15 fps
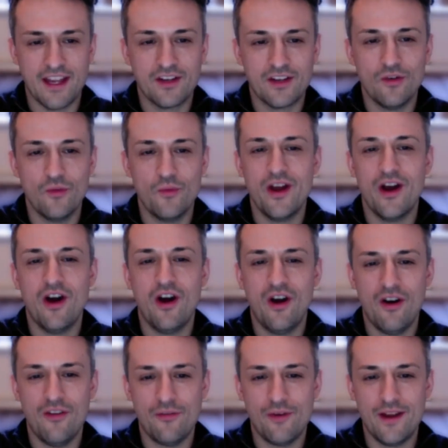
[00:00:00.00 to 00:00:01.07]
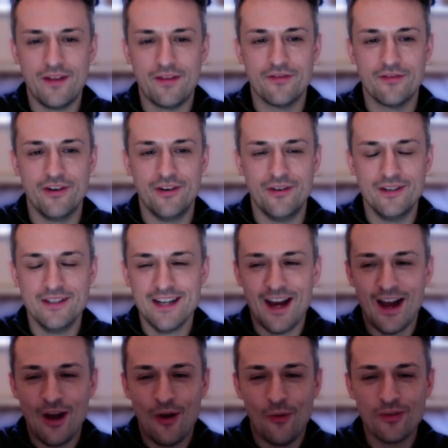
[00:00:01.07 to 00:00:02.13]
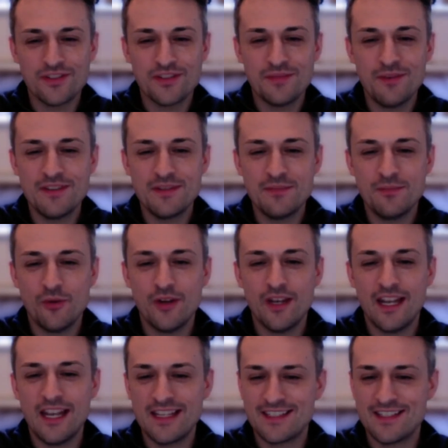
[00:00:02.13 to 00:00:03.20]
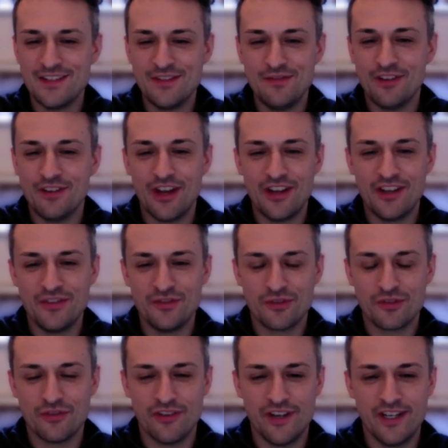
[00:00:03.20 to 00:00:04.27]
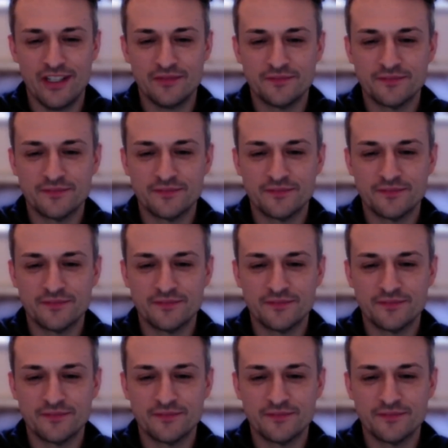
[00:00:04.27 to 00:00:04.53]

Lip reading: cool. We are halfway through. What's the most important lesson you've learned in your career?